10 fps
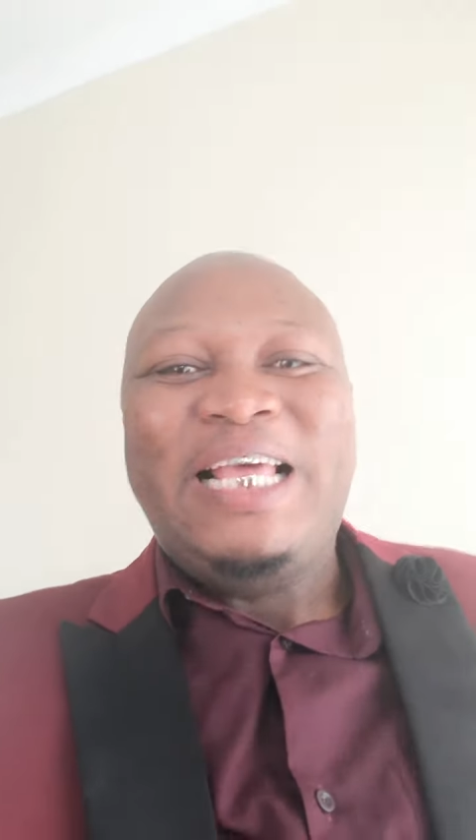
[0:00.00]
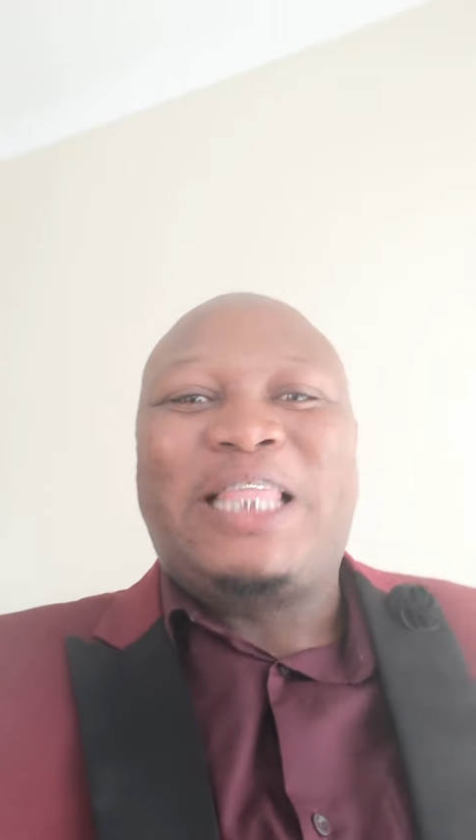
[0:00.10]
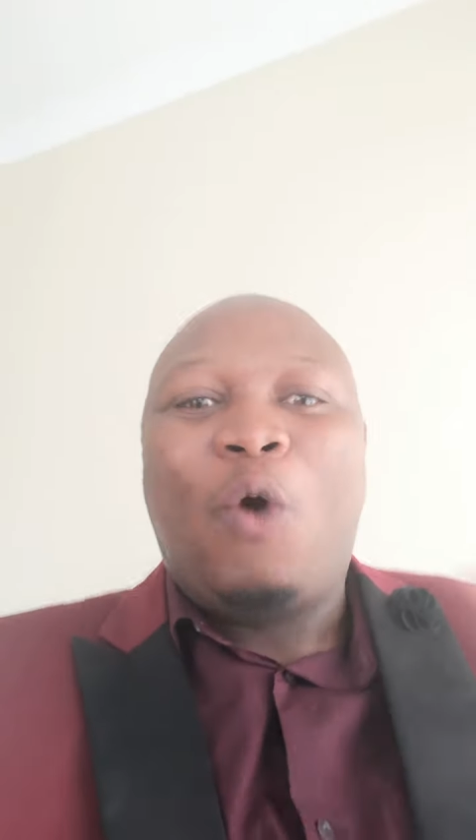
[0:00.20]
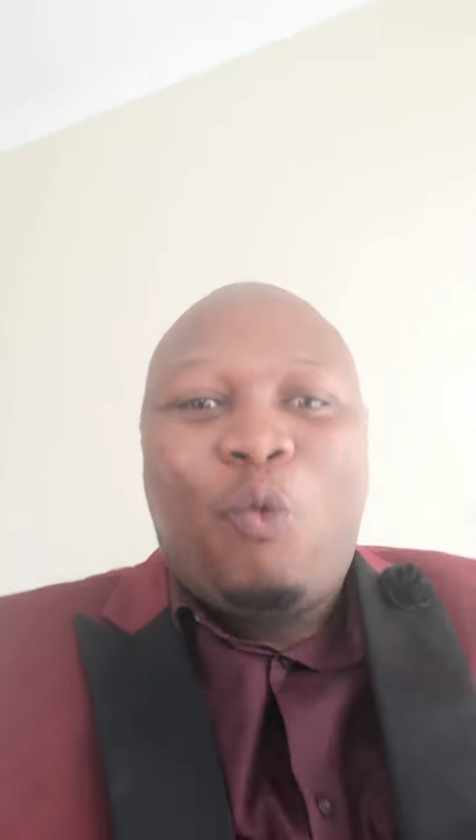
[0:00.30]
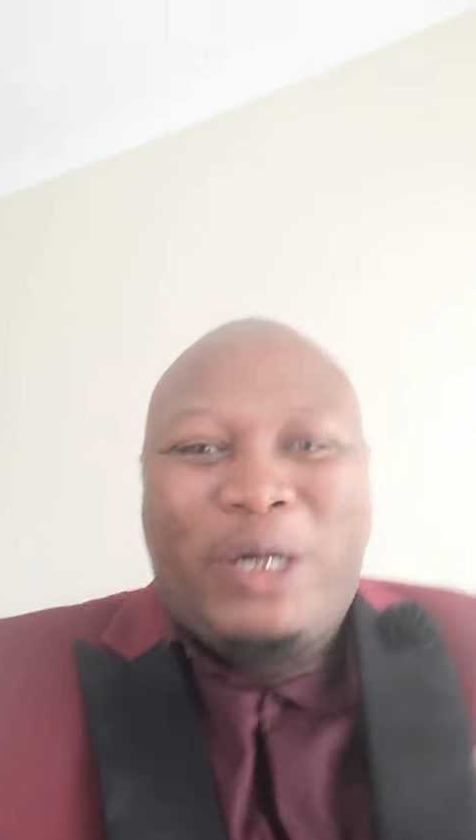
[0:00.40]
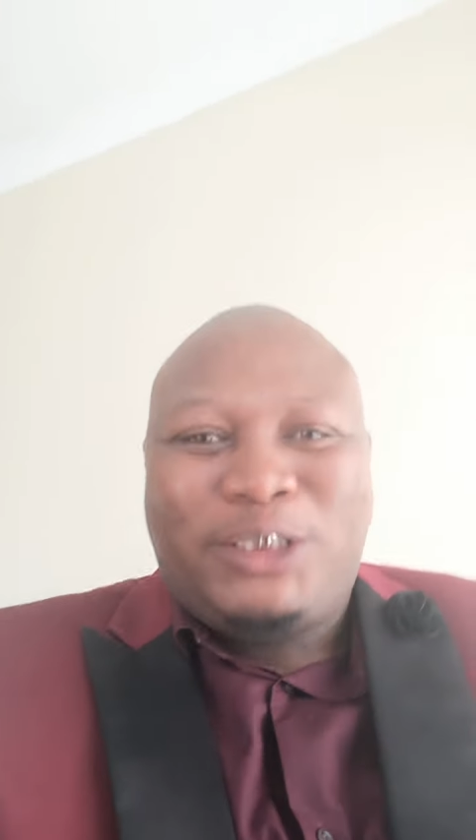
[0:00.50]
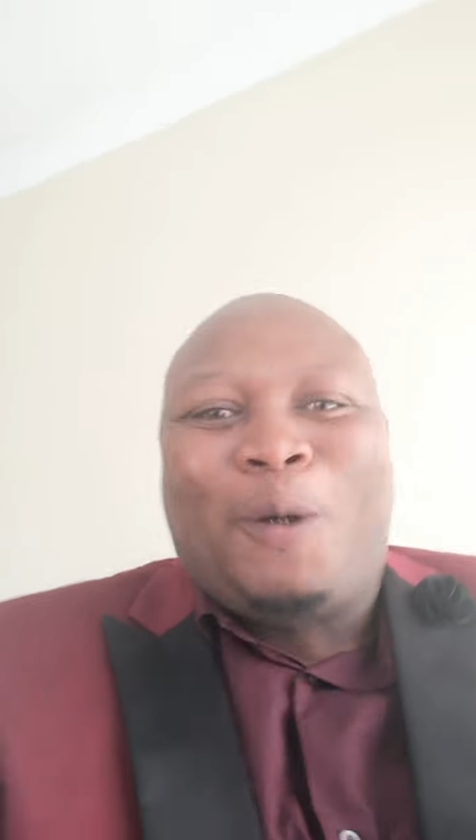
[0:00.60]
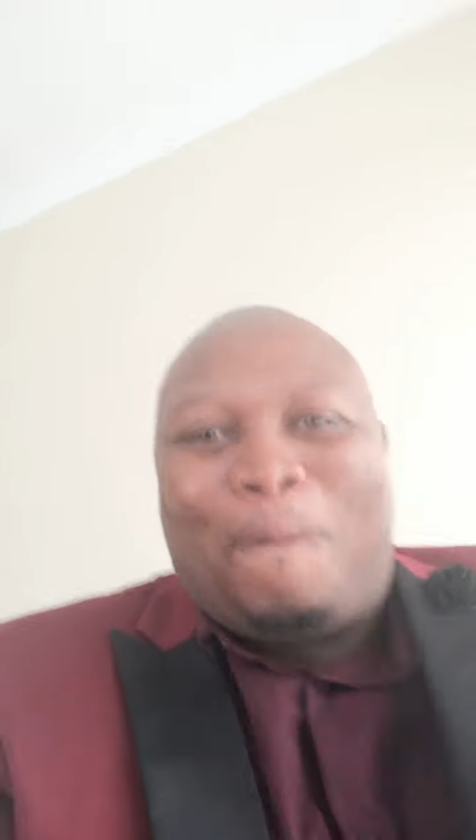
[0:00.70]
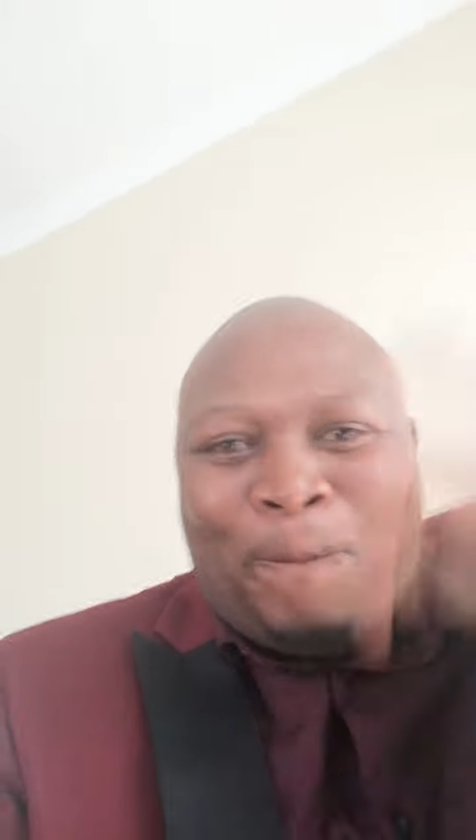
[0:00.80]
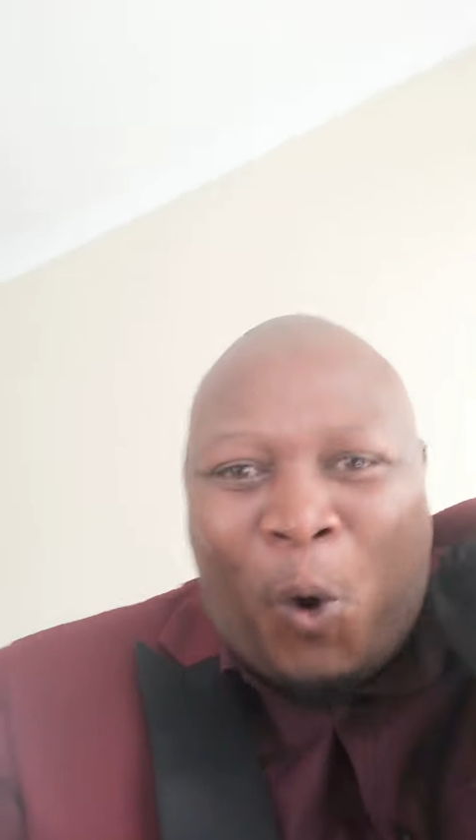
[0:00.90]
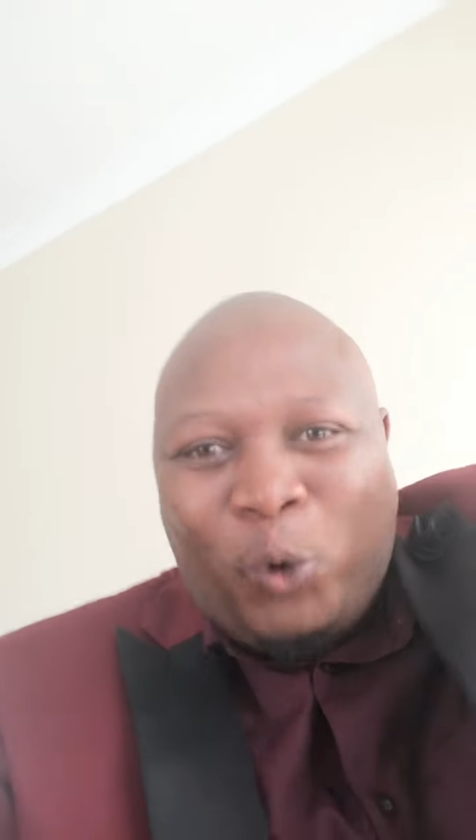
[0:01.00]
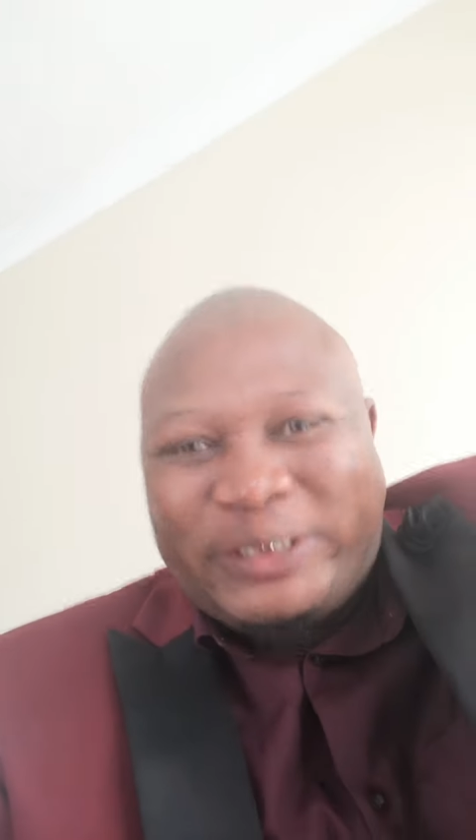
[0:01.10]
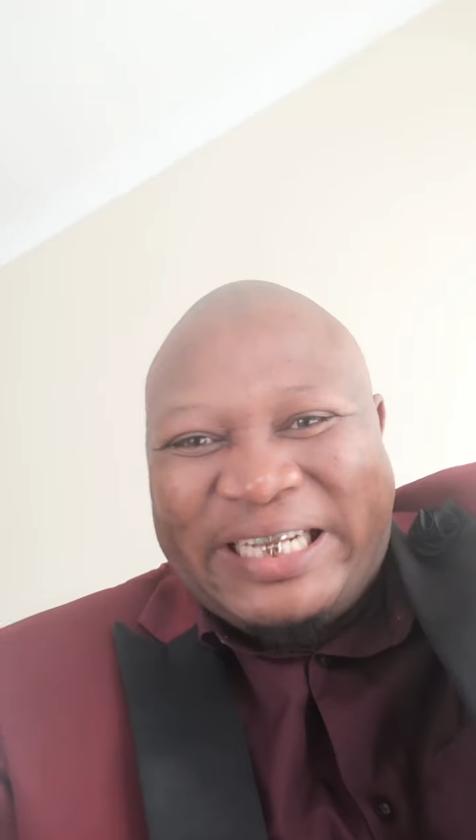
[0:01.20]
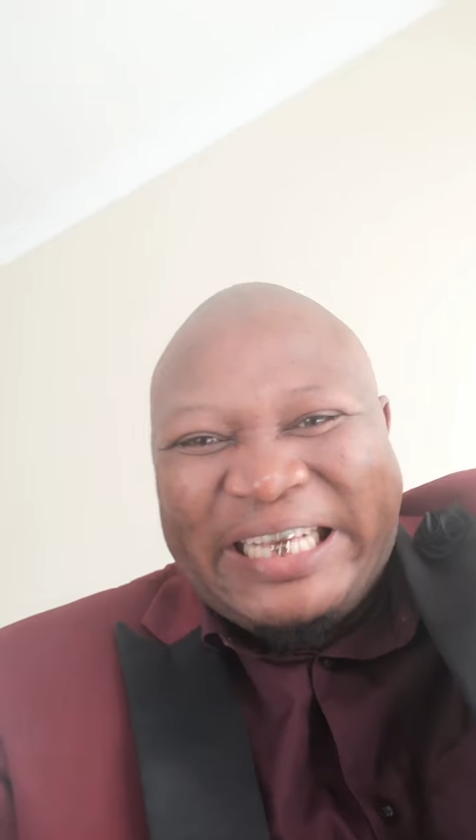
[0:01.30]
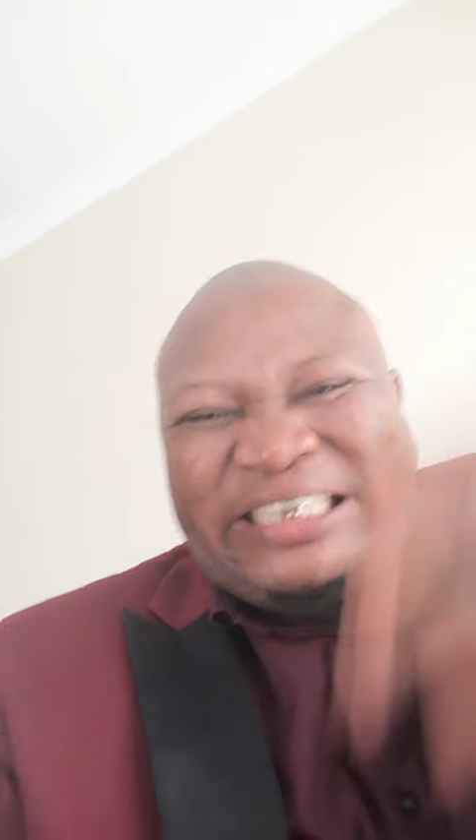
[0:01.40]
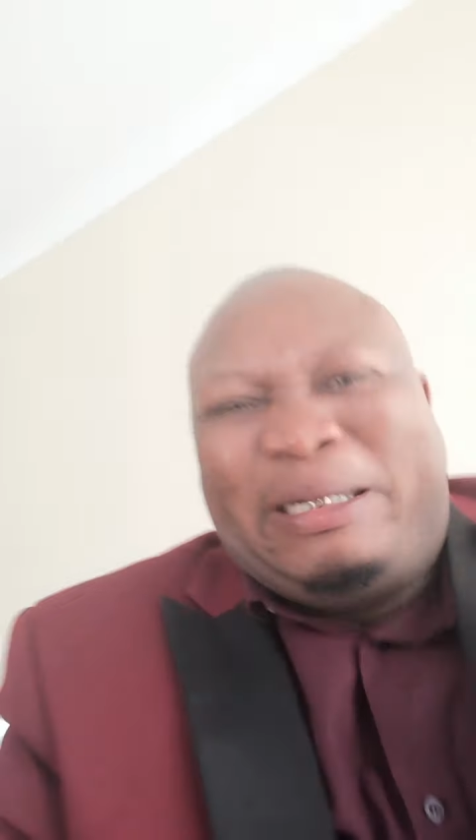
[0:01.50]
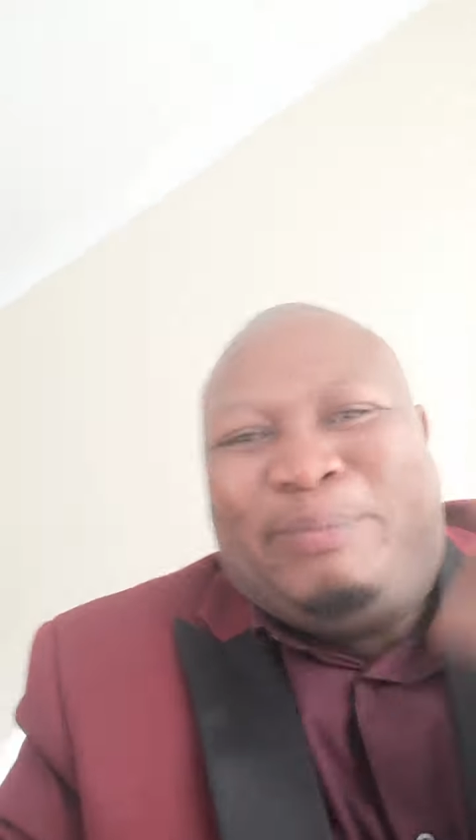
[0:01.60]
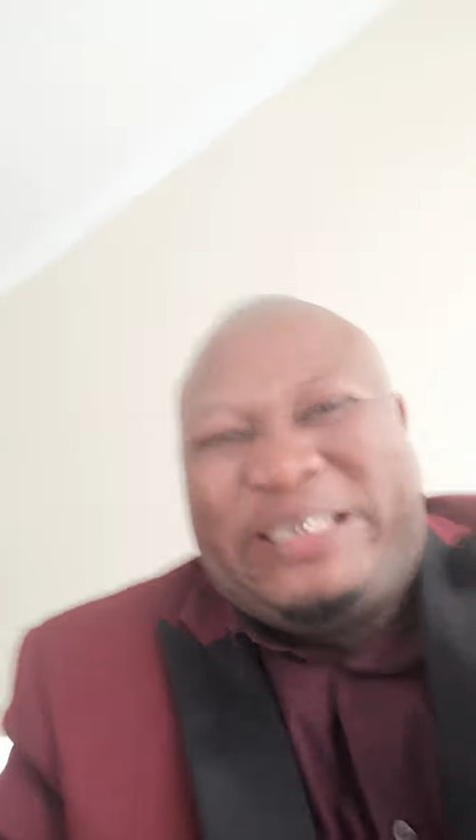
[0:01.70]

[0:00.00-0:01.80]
They want to put some